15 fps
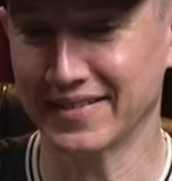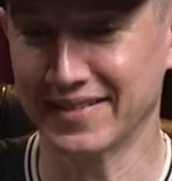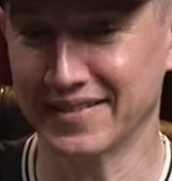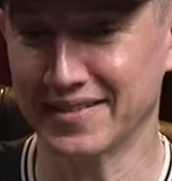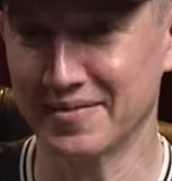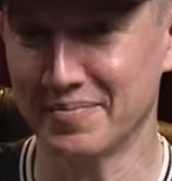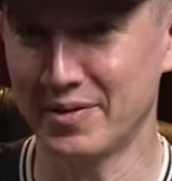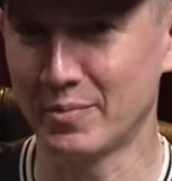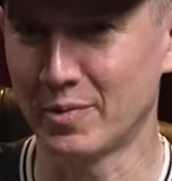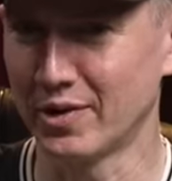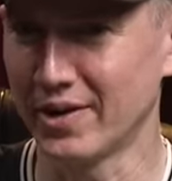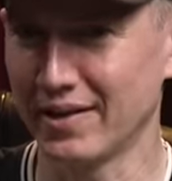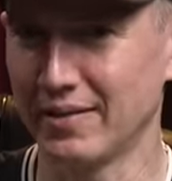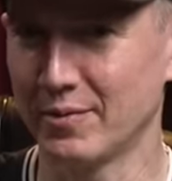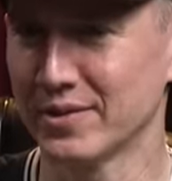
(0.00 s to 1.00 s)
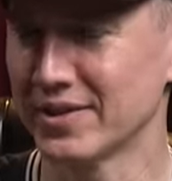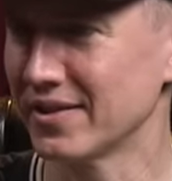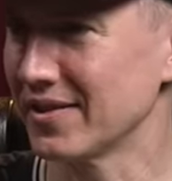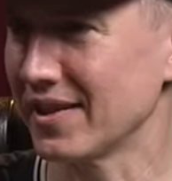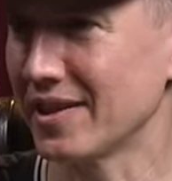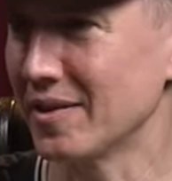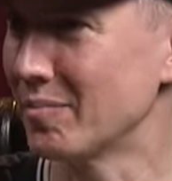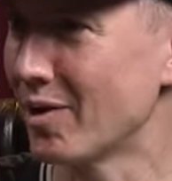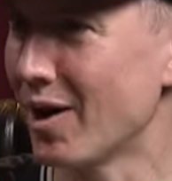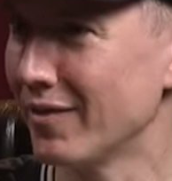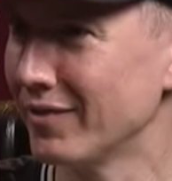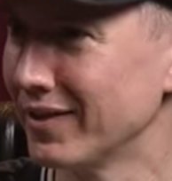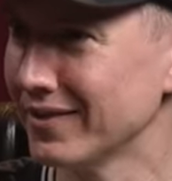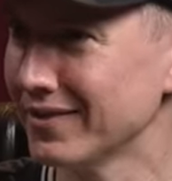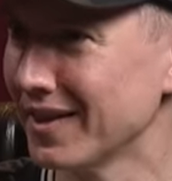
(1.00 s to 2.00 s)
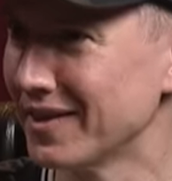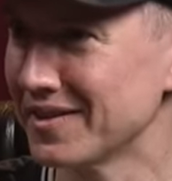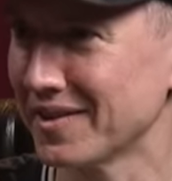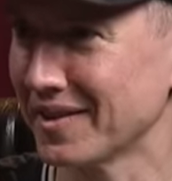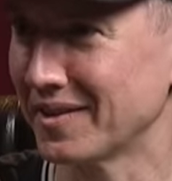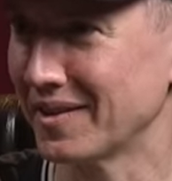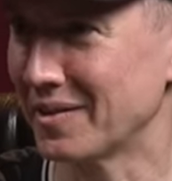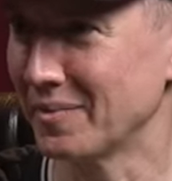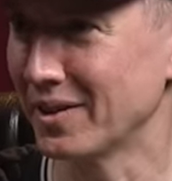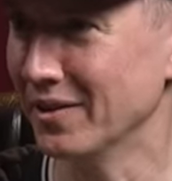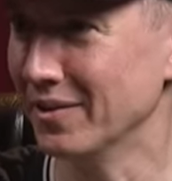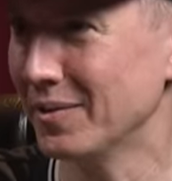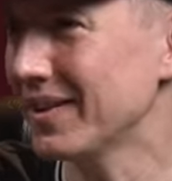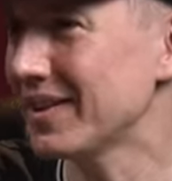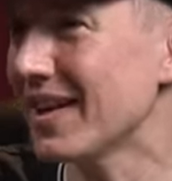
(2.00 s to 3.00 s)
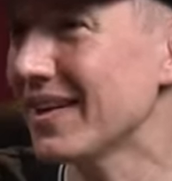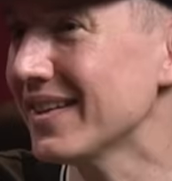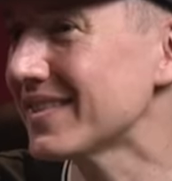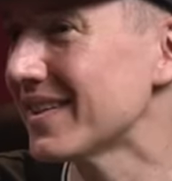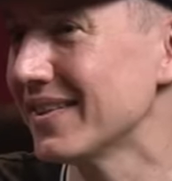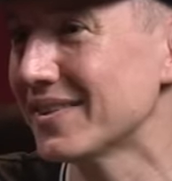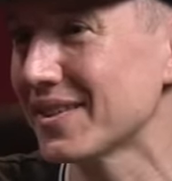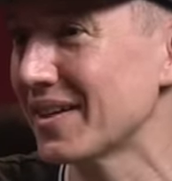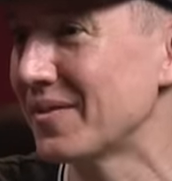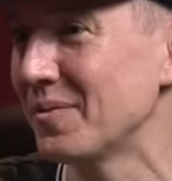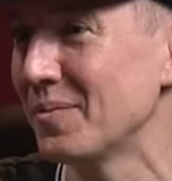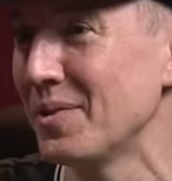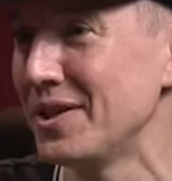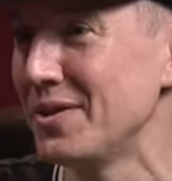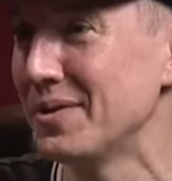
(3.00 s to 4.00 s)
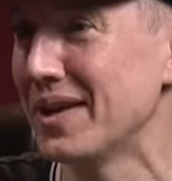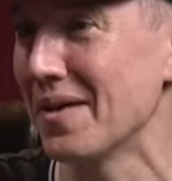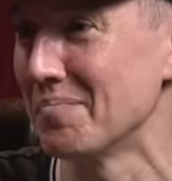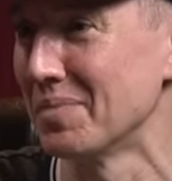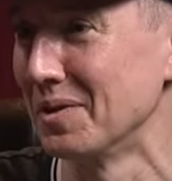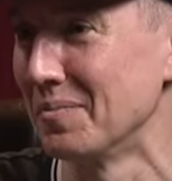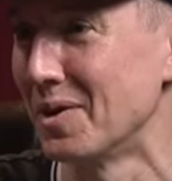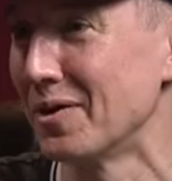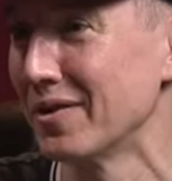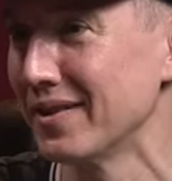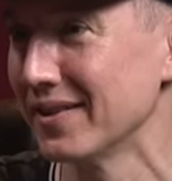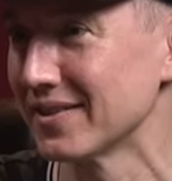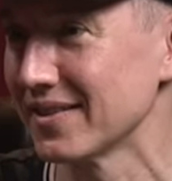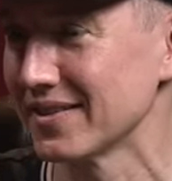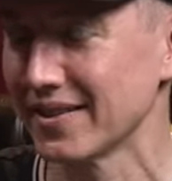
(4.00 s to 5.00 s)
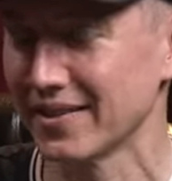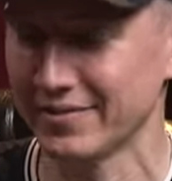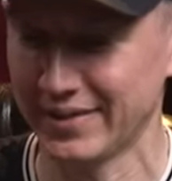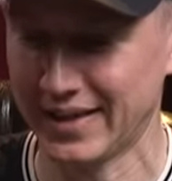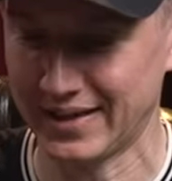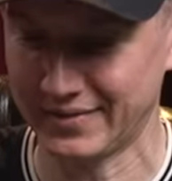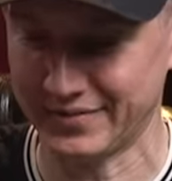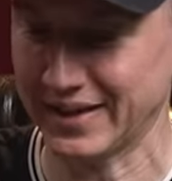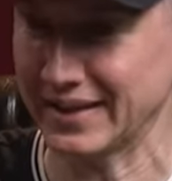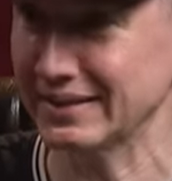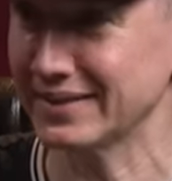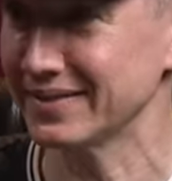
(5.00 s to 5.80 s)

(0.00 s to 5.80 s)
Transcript: uh, Bill Murray, I think, was just like improvising. They just like let him go, oh, which I I'm guess it's sure, like when you yeah. get Bill Murray, it's just like ah, fuck it,